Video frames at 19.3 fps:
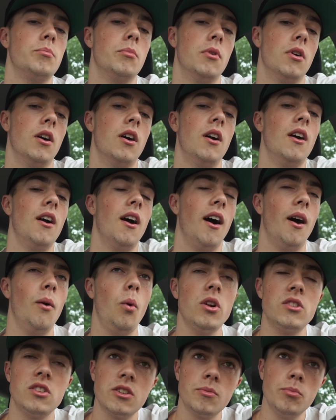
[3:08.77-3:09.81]
But I
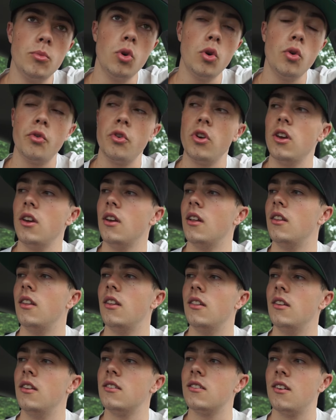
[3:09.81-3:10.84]
watched this movie, and
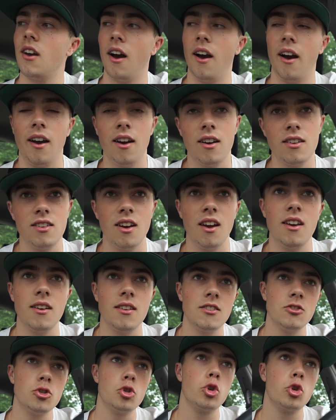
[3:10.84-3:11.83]
this guy is a